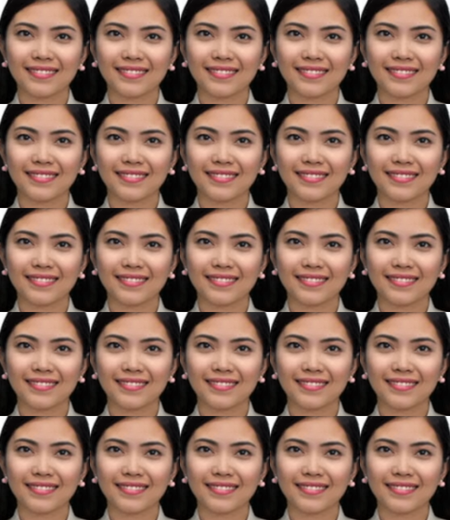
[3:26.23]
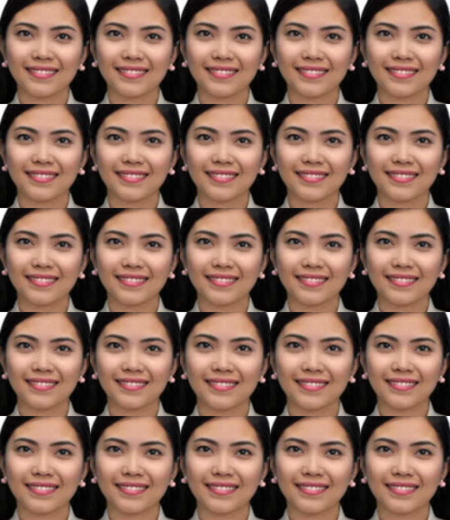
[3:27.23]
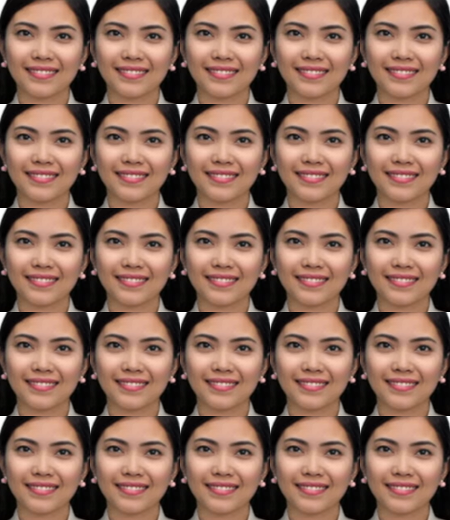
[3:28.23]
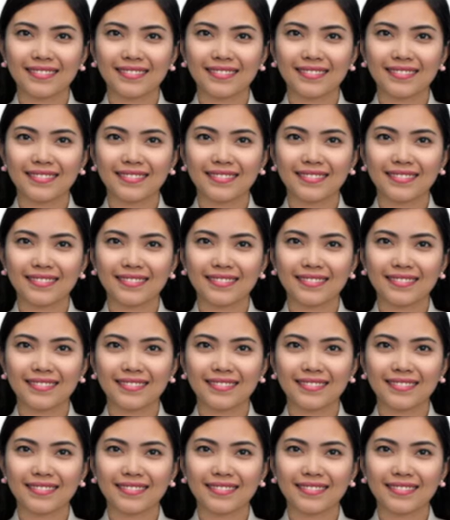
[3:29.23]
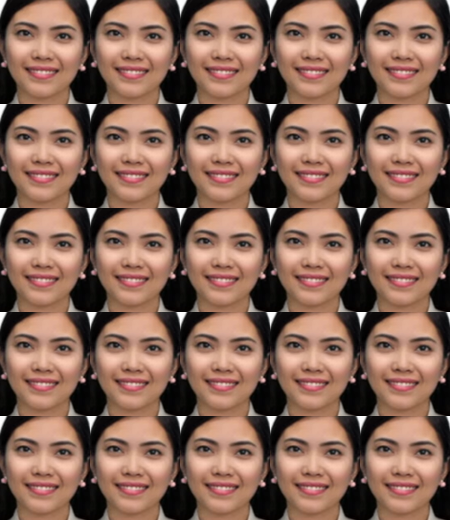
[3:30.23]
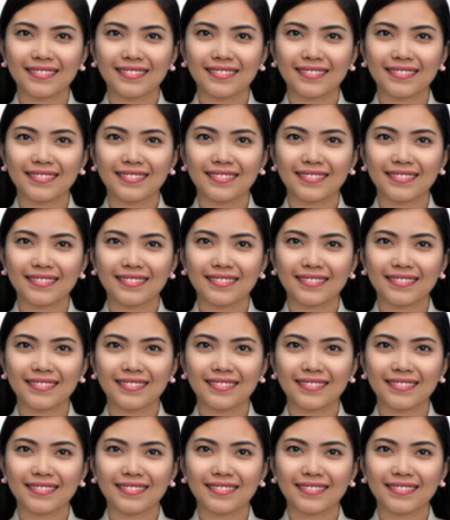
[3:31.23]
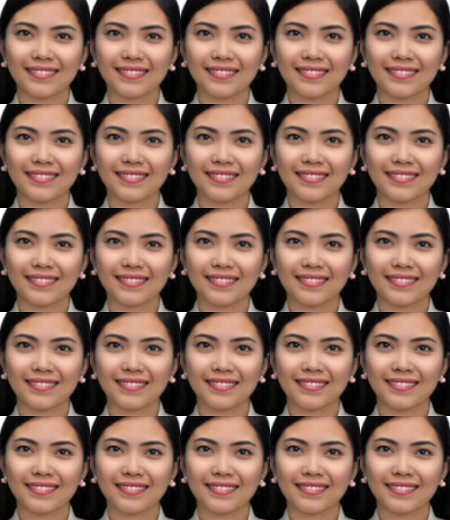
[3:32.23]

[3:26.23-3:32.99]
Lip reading: This is a still picture; no speech is visible.